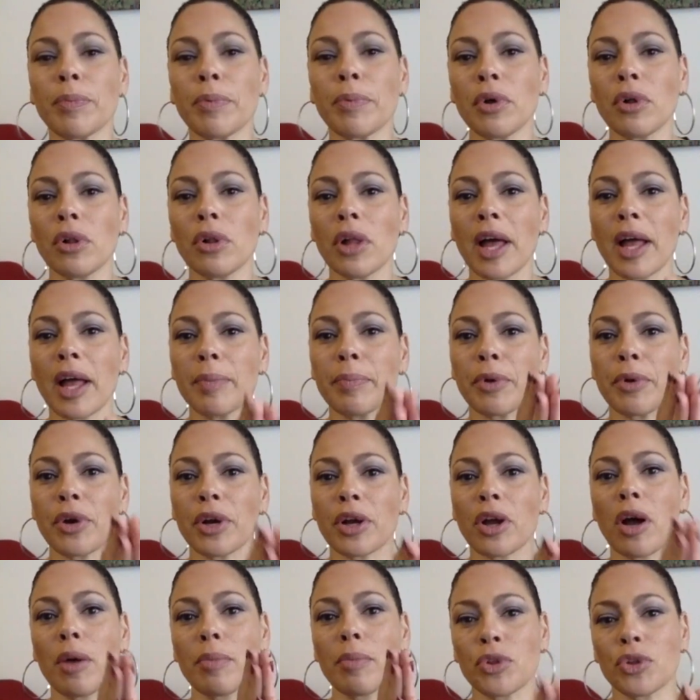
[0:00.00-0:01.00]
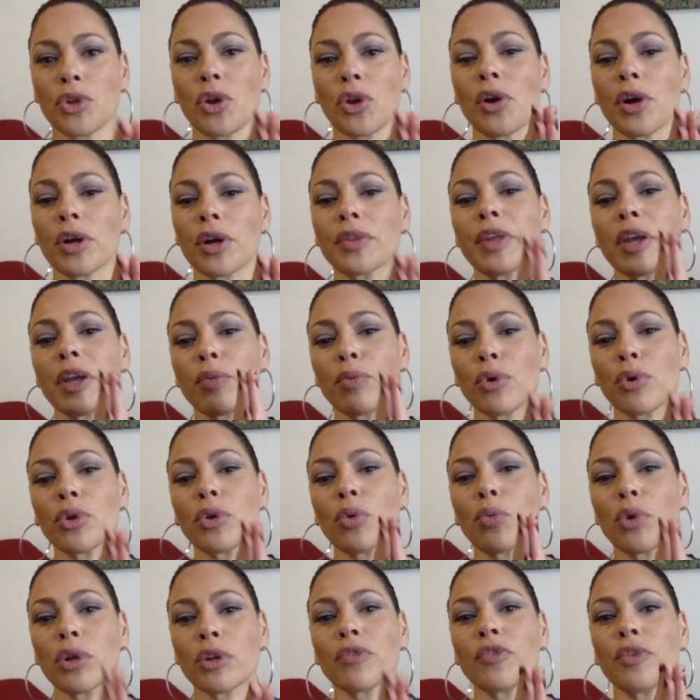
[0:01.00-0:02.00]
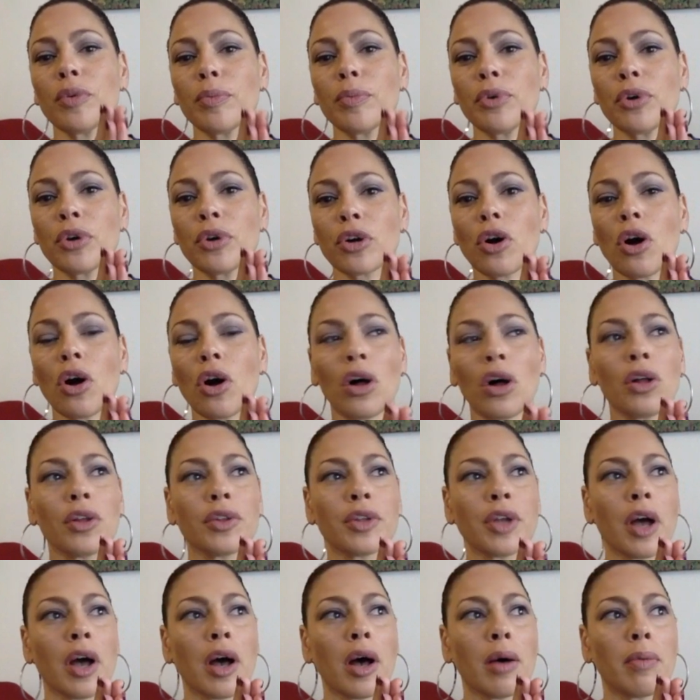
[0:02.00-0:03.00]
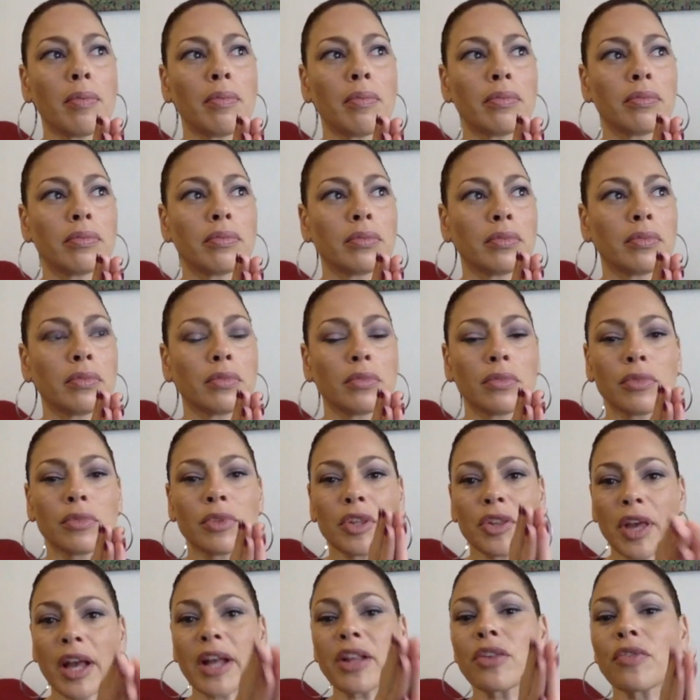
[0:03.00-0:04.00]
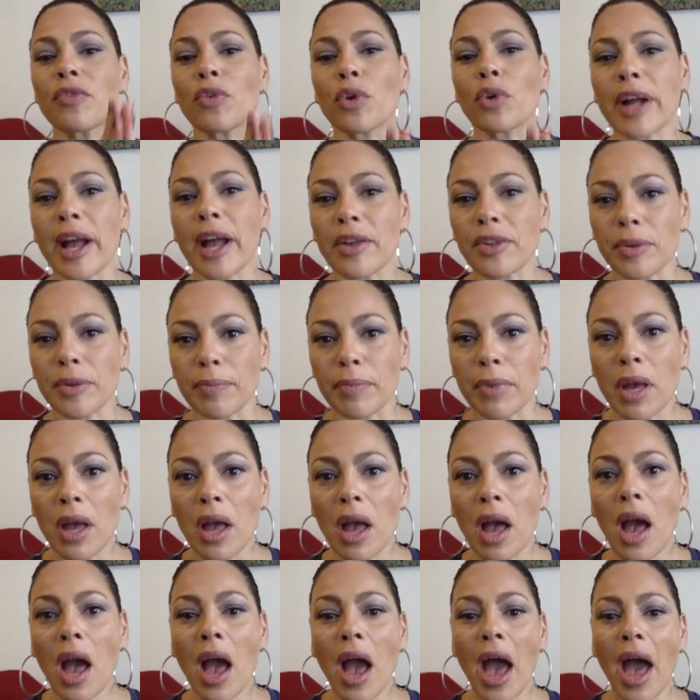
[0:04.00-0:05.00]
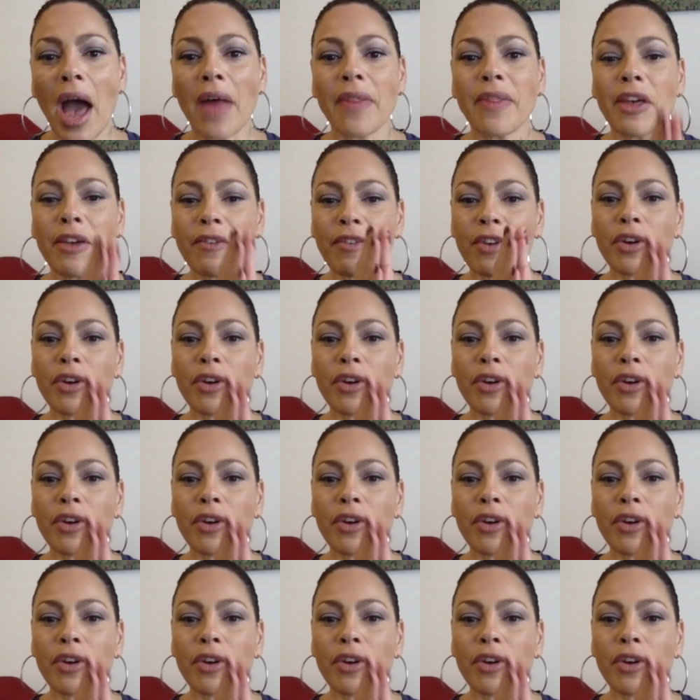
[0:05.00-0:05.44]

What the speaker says: Whipple and Barry Komisarek, they wrote a wonderful book called The Science of Orgasm, and